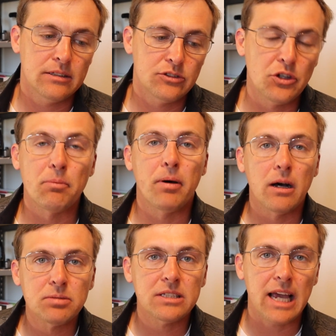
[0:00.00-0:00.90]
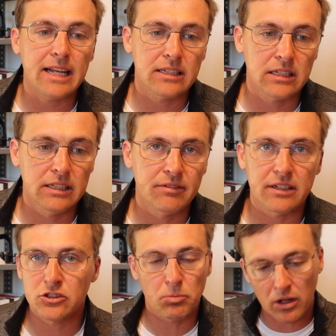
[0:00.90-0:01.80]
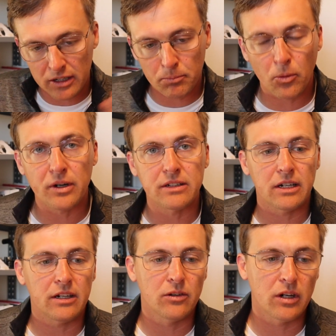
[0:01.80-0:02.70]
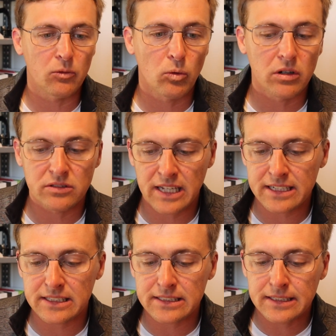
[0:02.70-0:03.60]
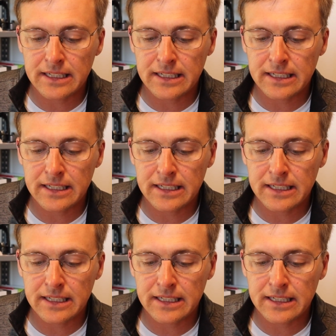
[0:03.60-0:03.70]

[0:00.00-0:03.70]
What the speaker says: to the pumps at Cleveland, a small airport in rural Texas,